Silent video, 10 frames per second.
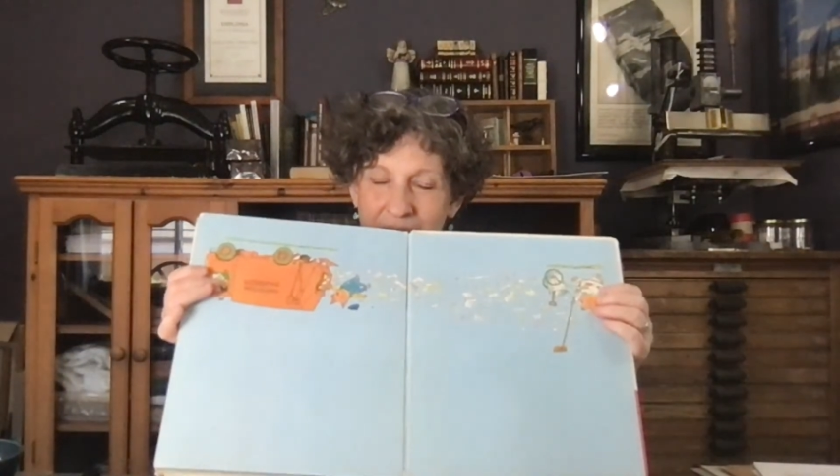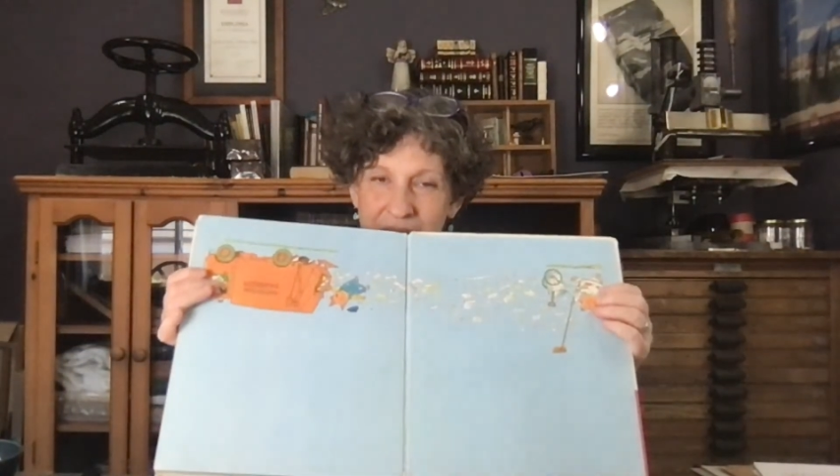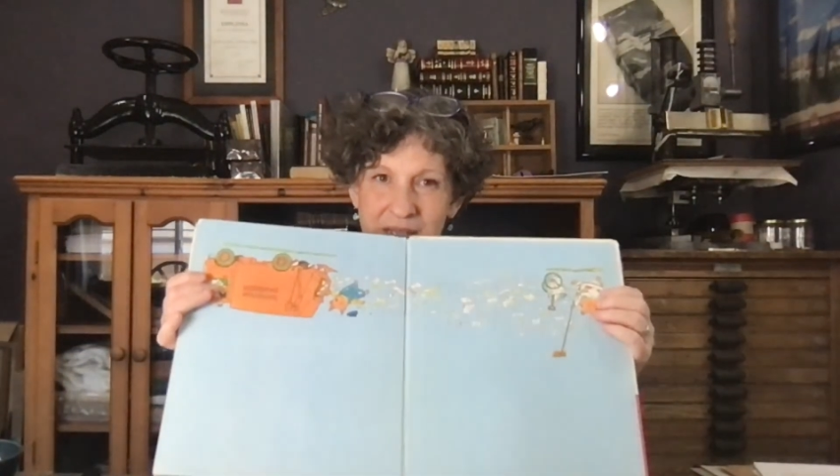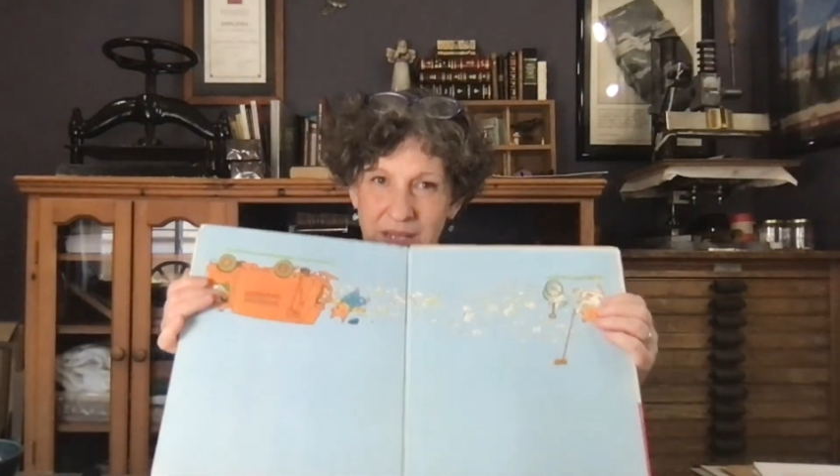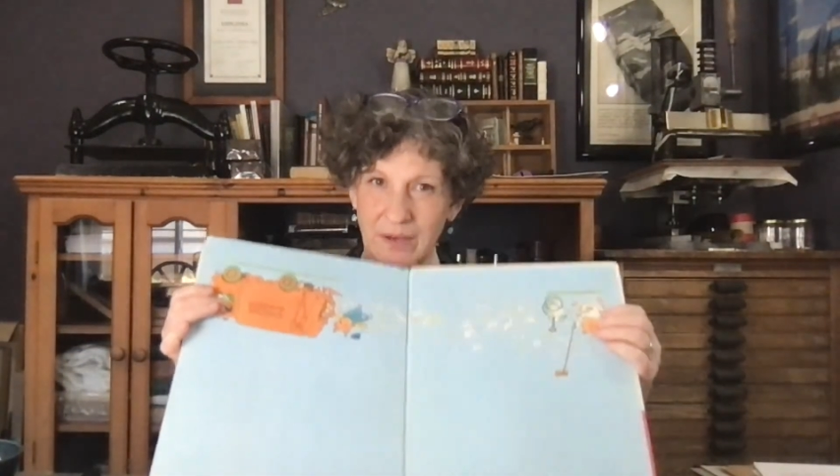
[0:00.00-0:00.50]

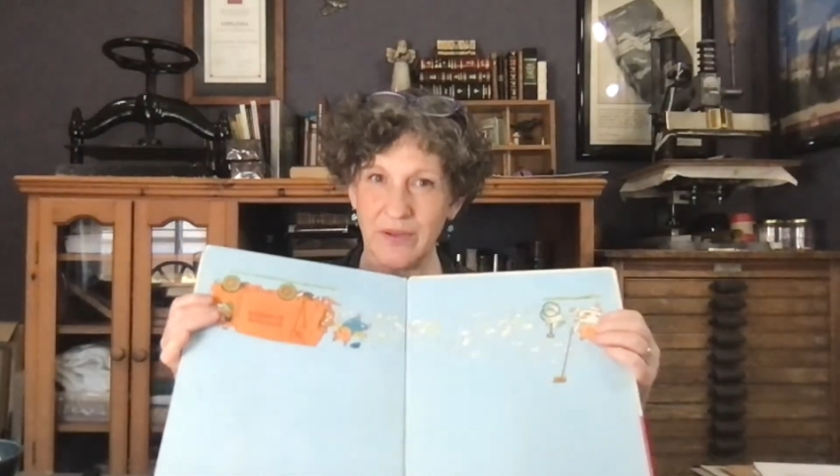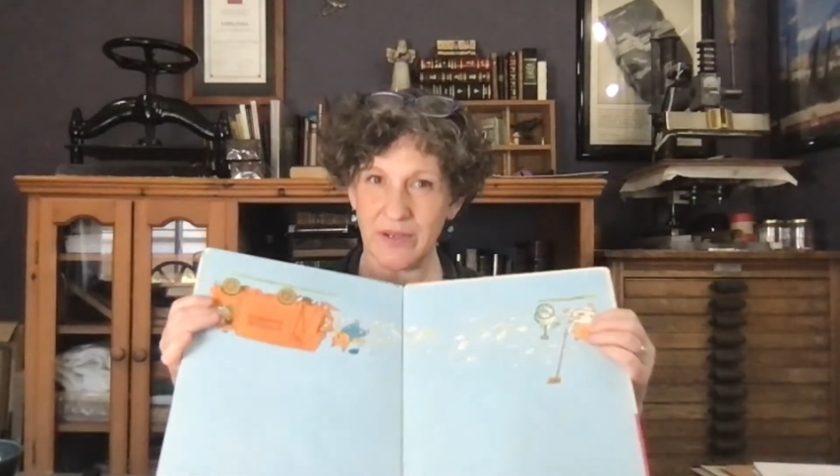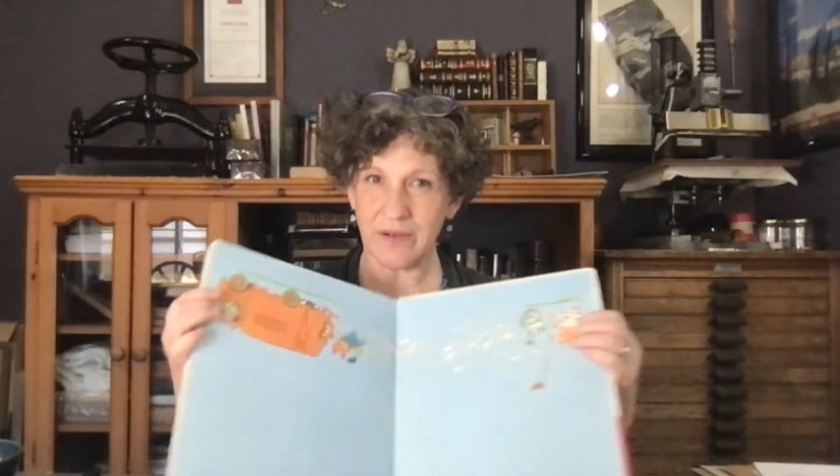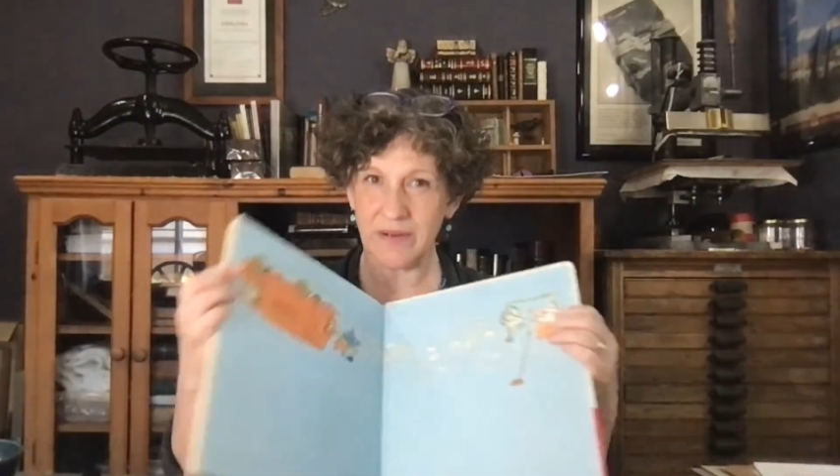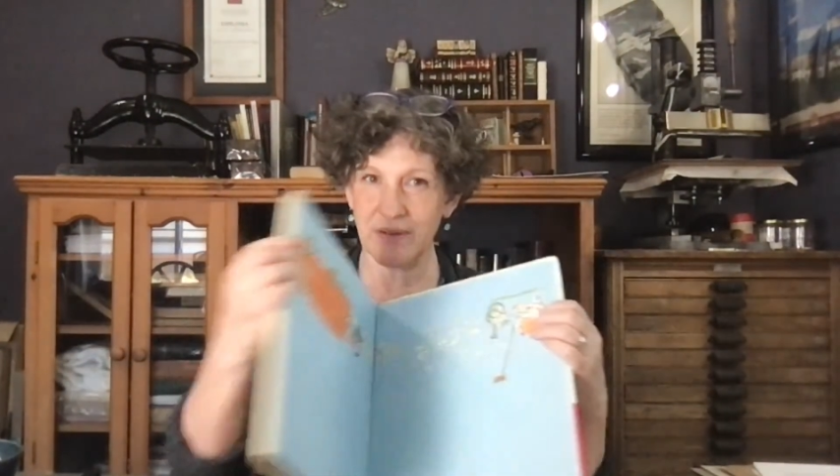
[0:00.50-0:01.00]

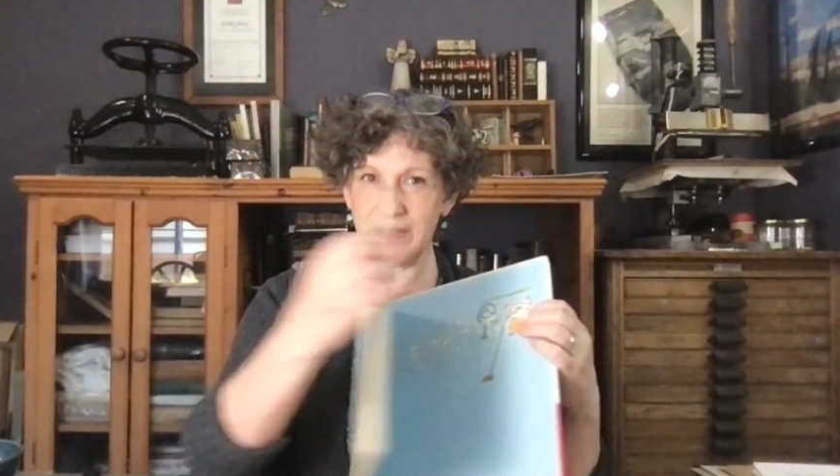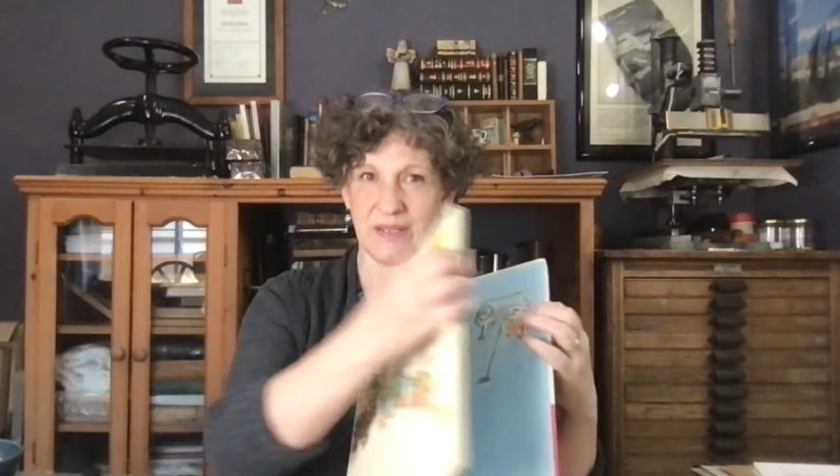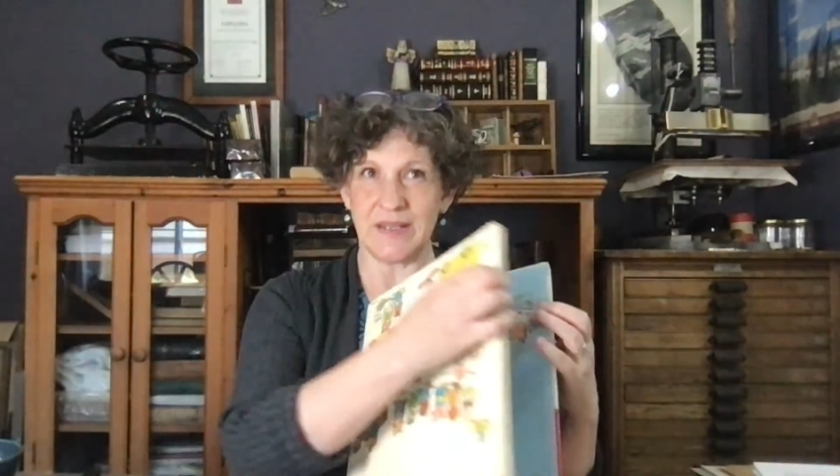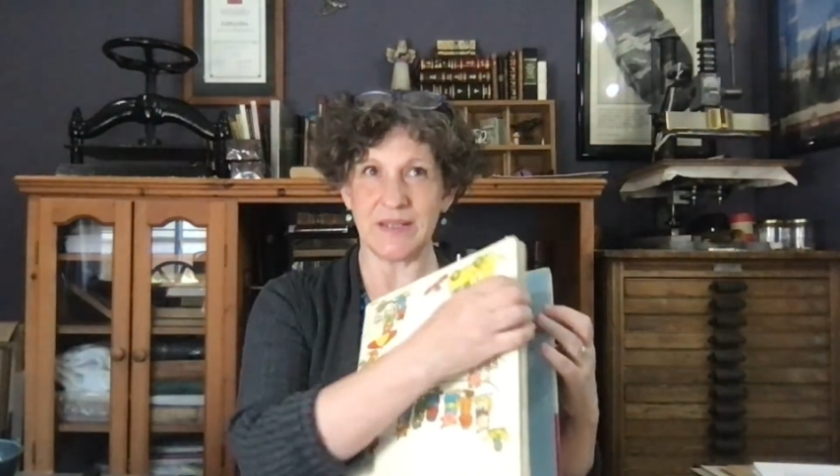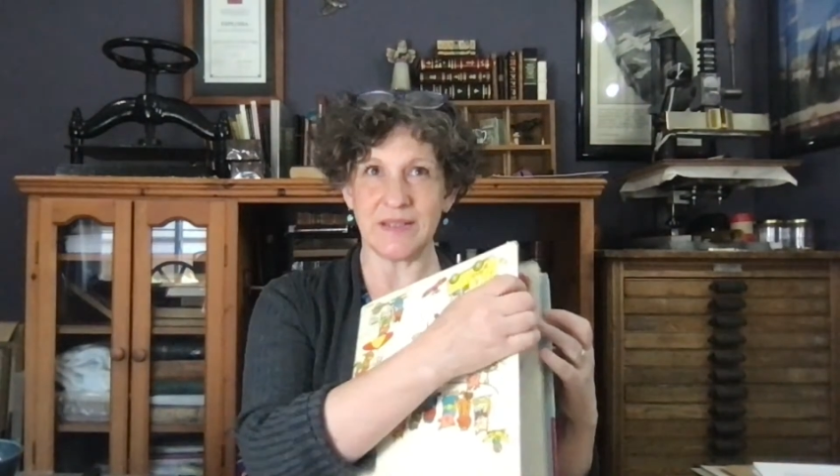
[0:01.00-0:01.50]
interior
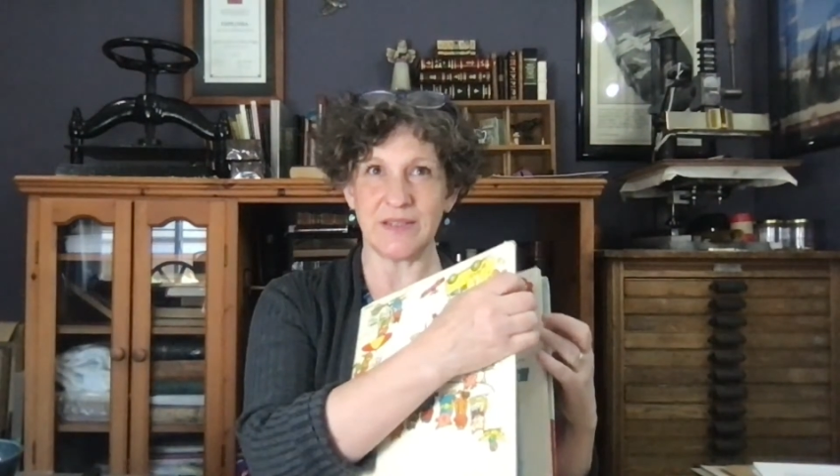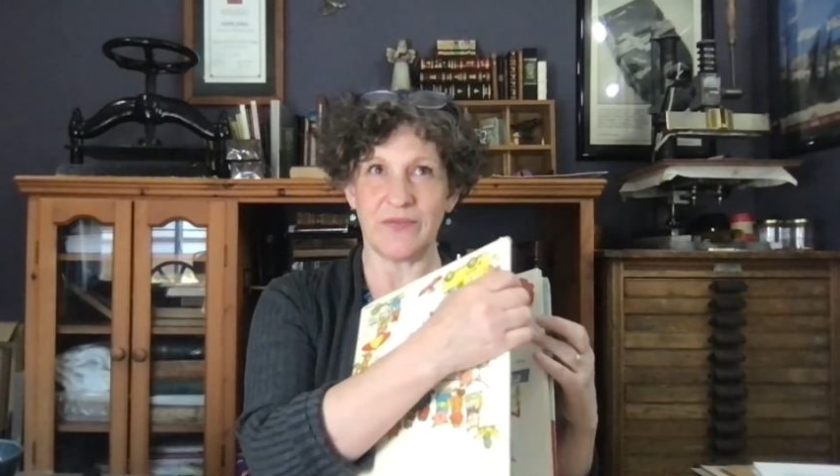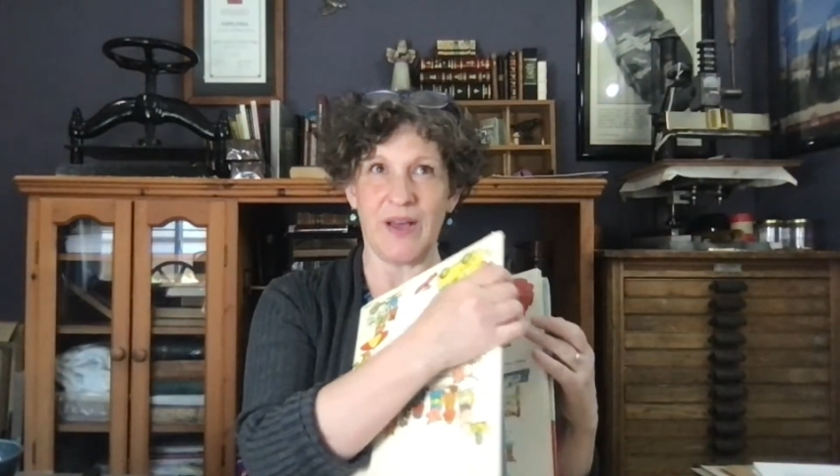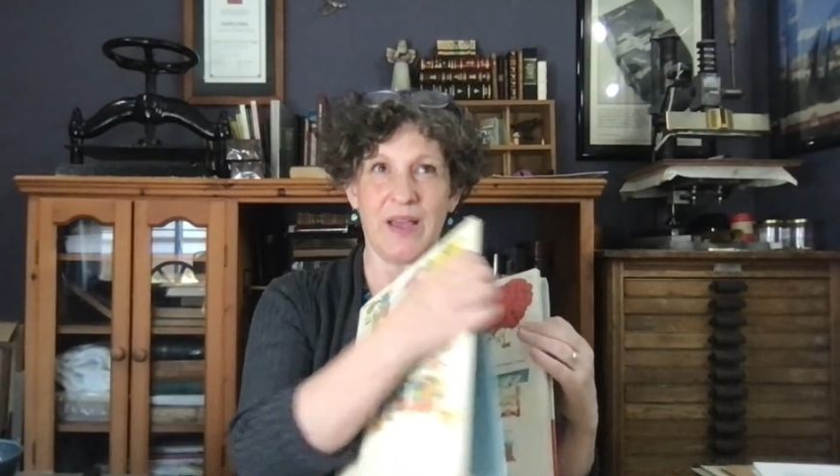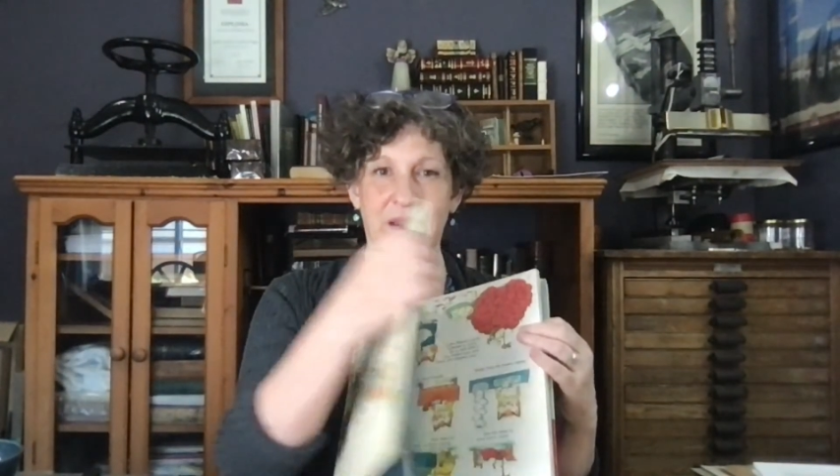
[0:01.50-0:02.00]
is
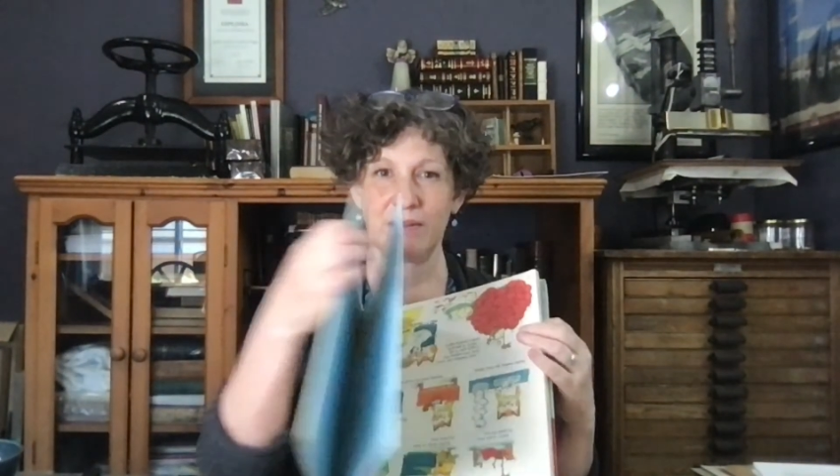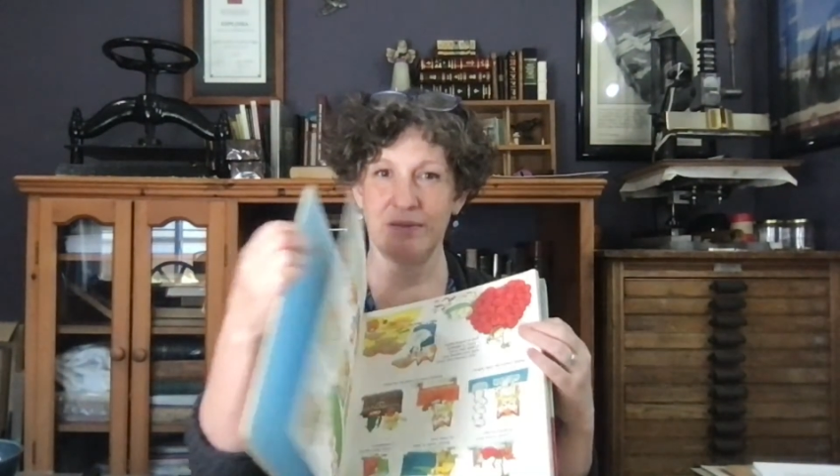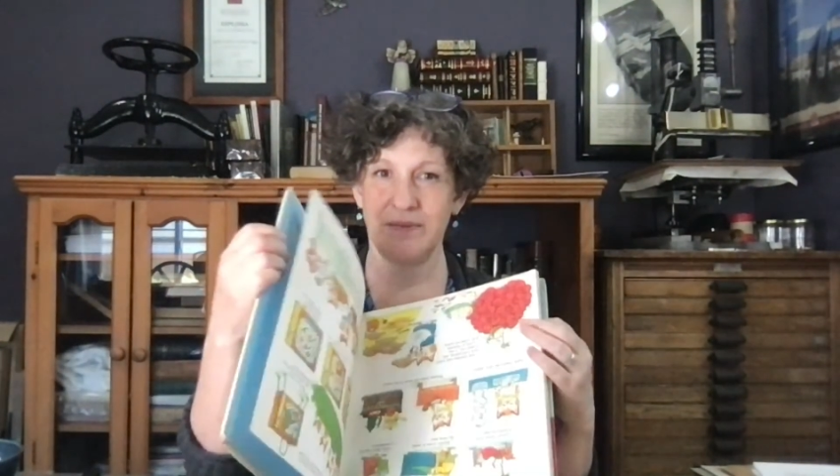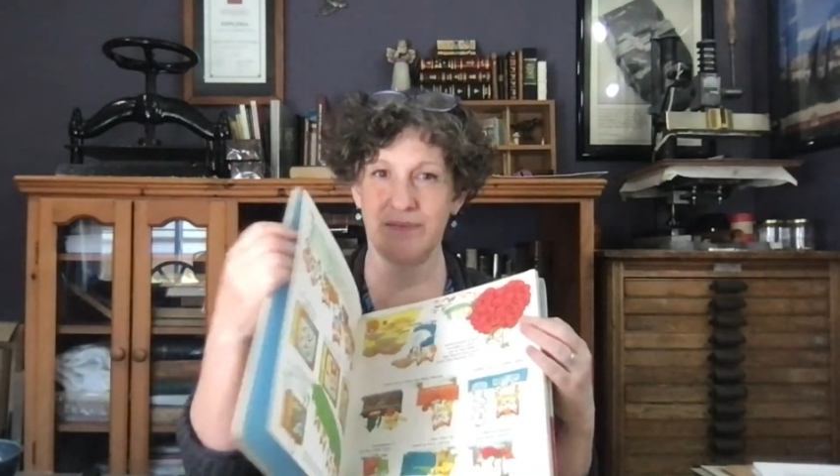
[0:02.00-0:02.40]
fine.